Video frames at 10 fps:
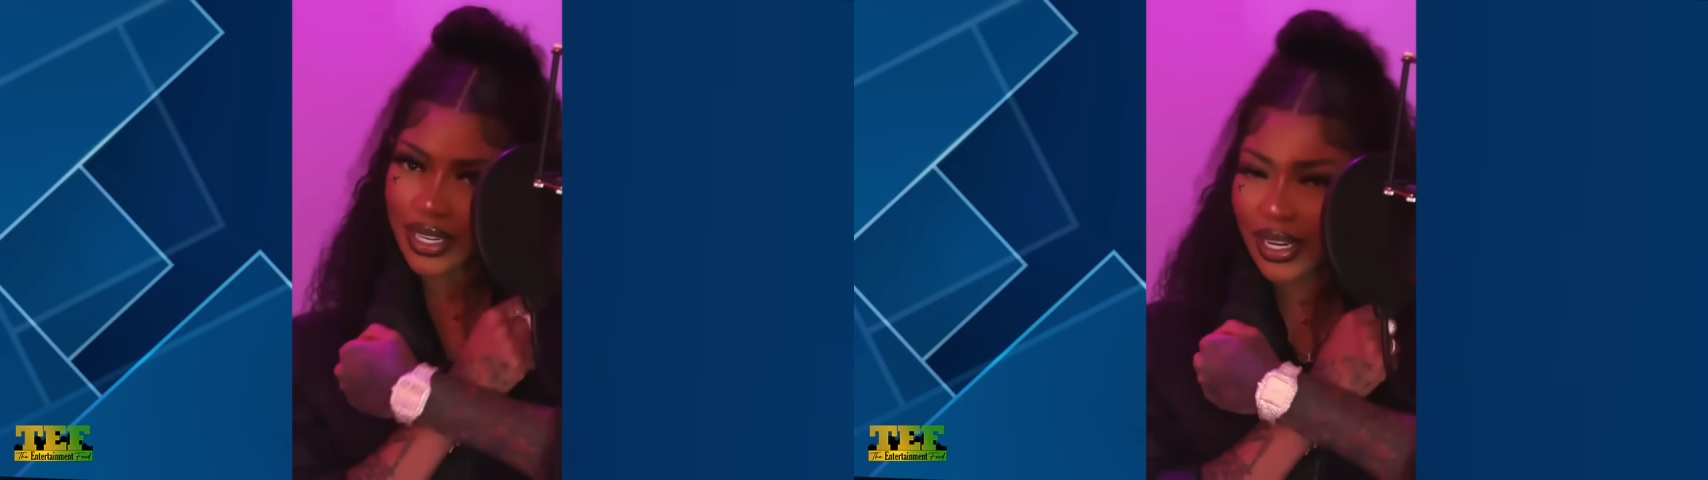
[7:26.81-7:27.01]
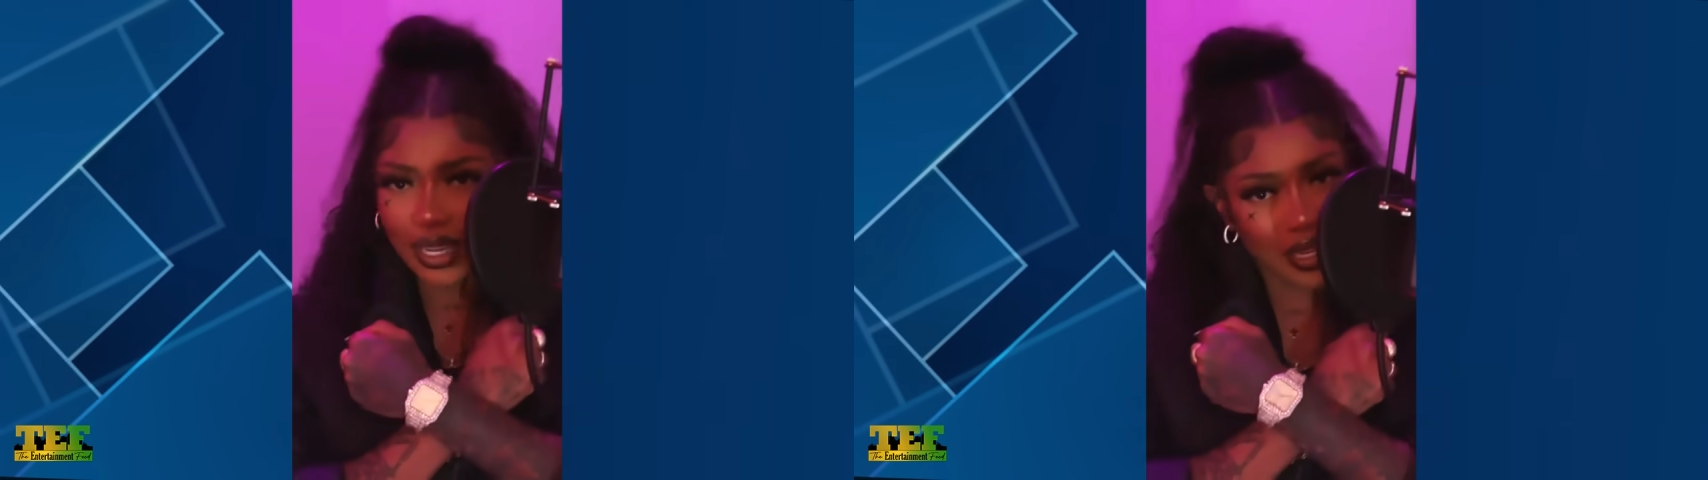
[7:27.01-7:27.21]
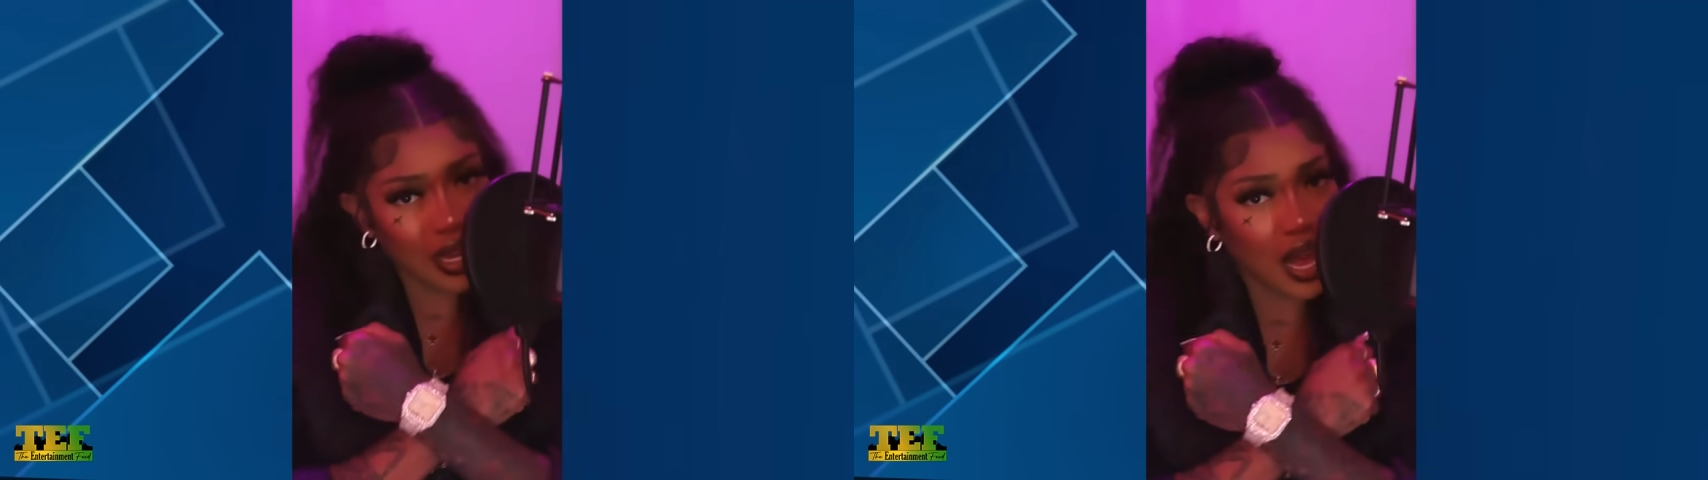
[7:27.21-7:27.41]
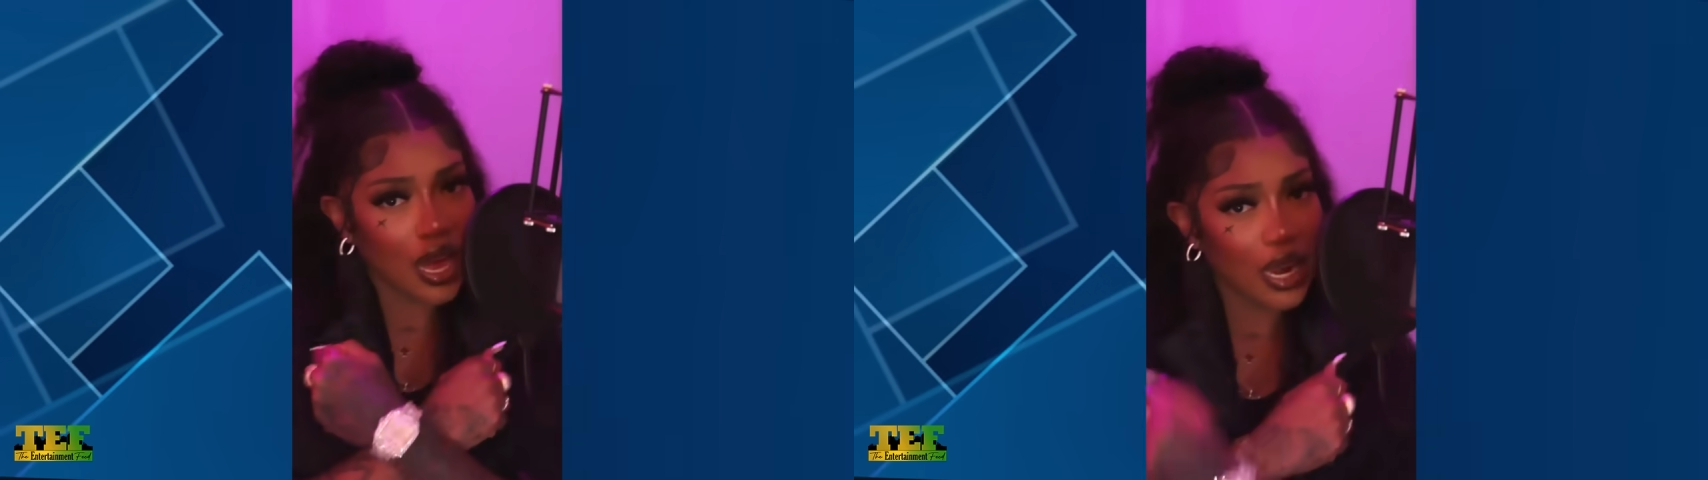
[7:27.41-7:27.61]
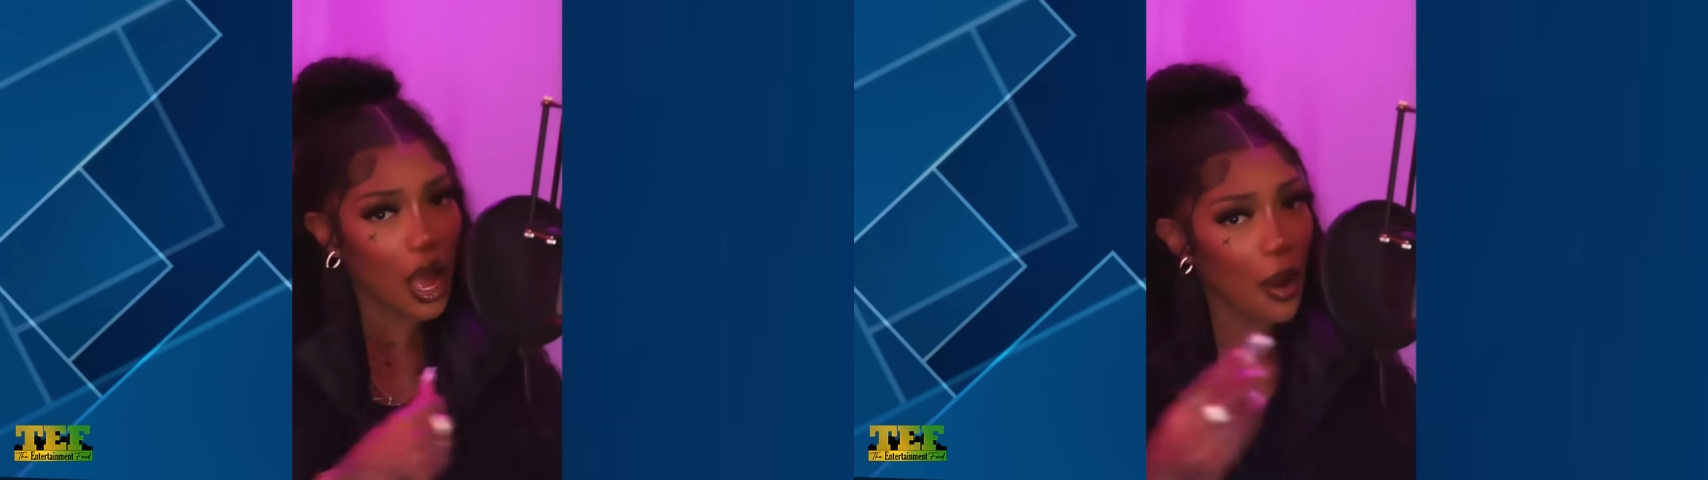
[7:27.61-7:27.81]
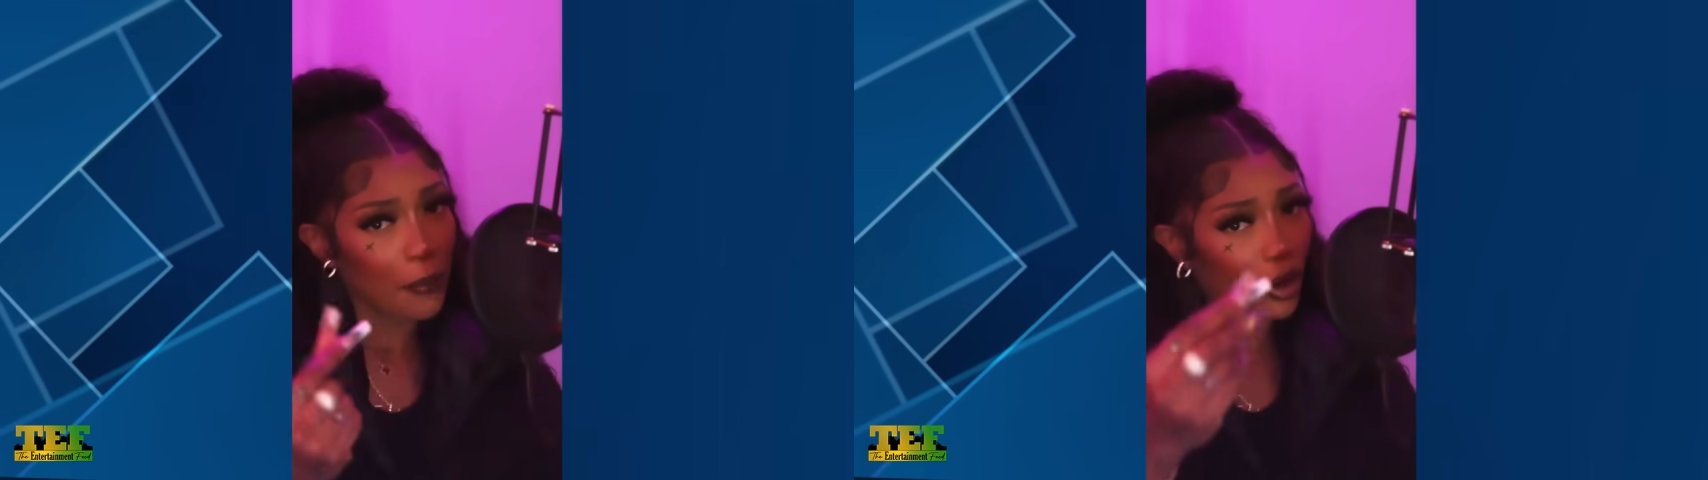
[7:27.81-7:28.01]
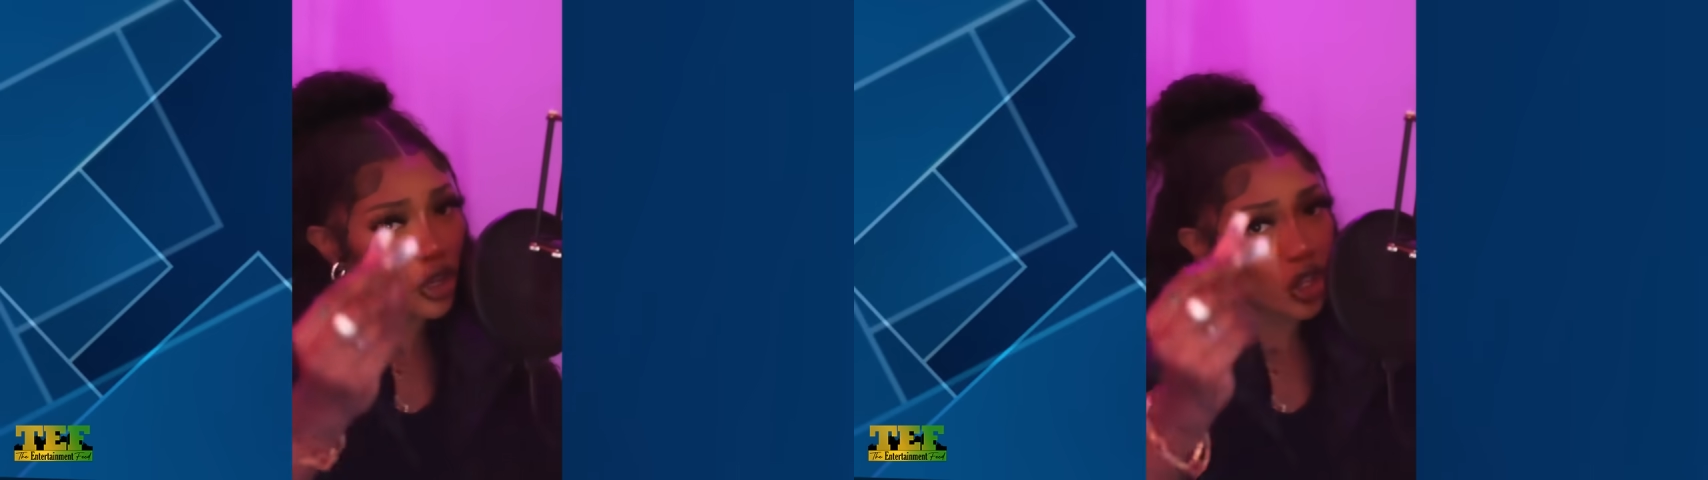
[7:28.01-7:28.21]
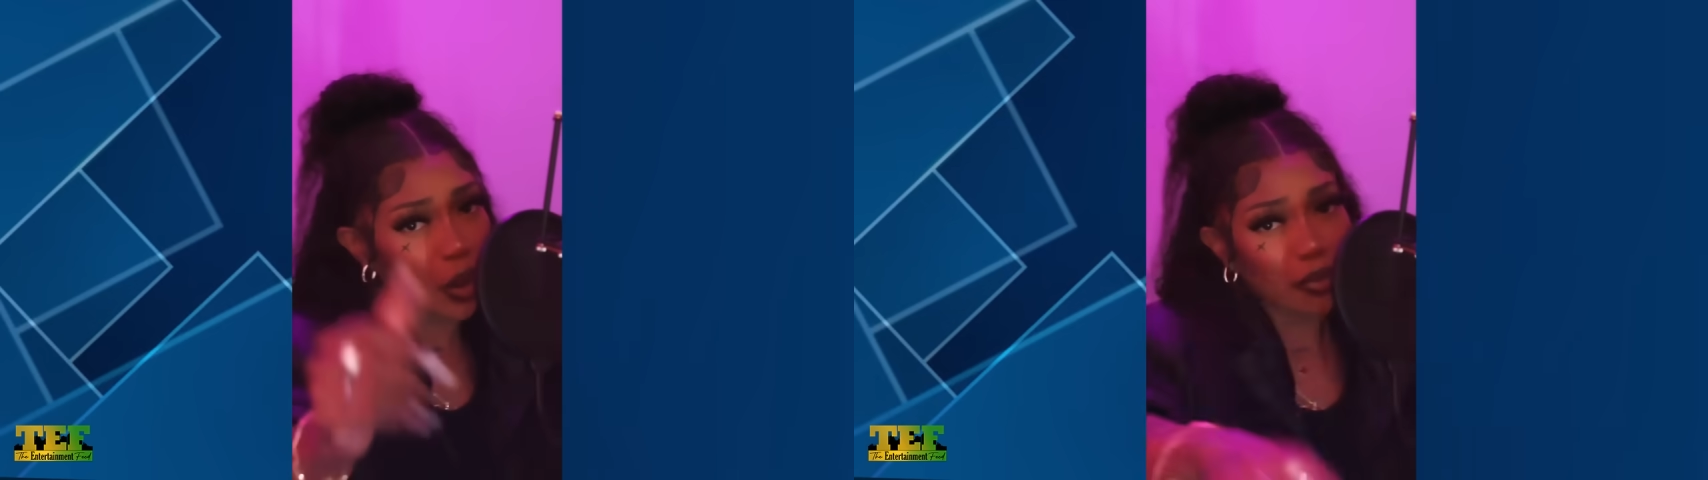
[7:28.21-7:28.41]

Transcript: but I'm just saying, we already get over the part